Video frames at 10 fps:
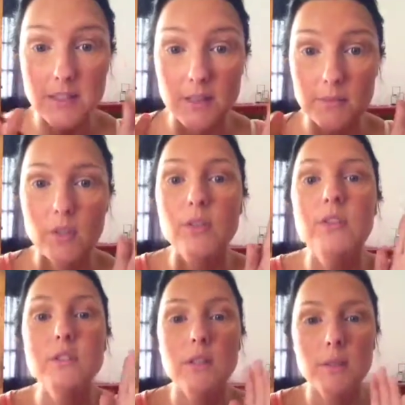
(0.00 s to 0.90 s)
it. I'm not
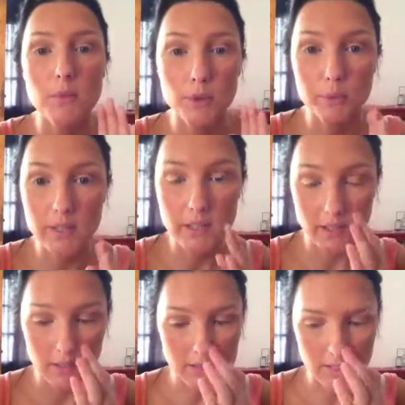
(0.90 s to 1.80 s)
going to do any more with
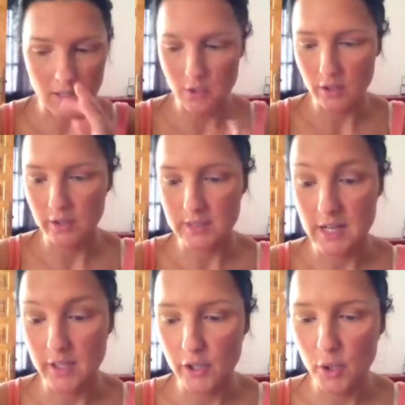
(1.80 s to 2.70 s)
the
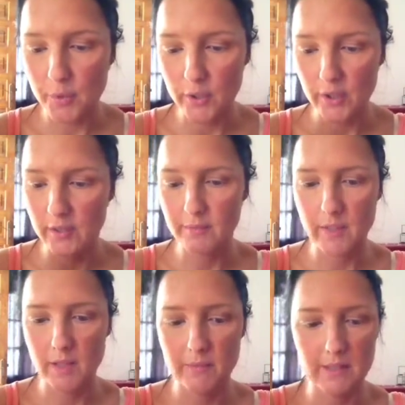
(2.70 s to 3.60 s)
darker copper colour.
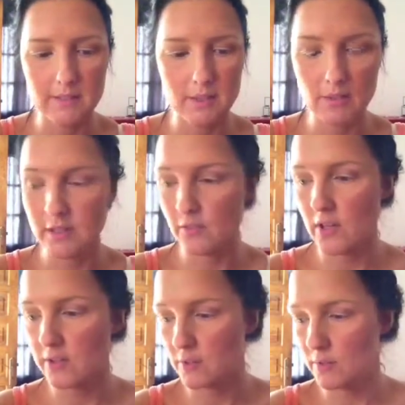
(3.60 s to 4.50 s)
That's literally as
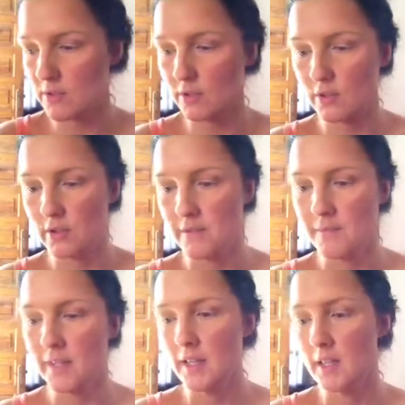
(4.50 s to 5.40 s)
far as we want to go.
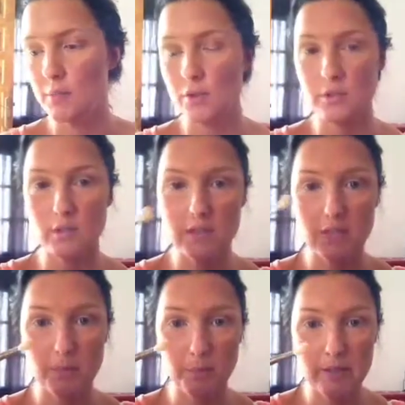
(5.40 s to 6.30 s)
And then we're just going to
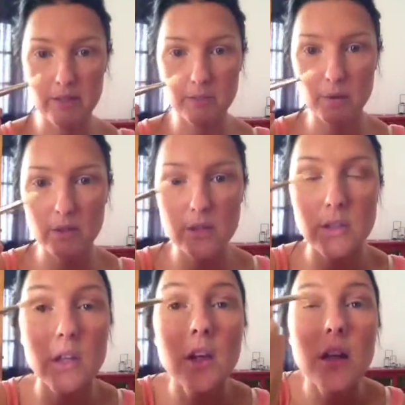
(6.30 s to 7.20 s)
take a blender brush
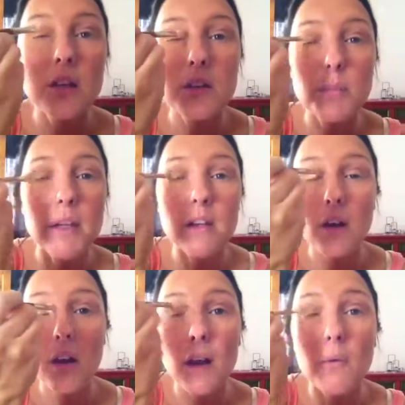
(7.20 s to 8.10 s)
and just blend it
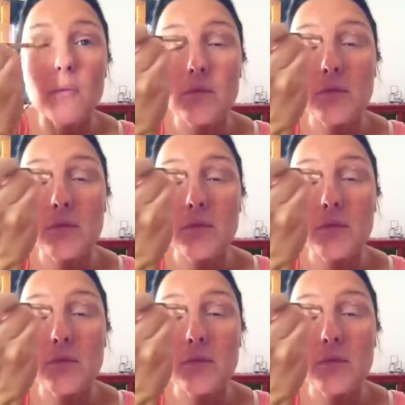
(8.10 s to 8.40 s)
all out.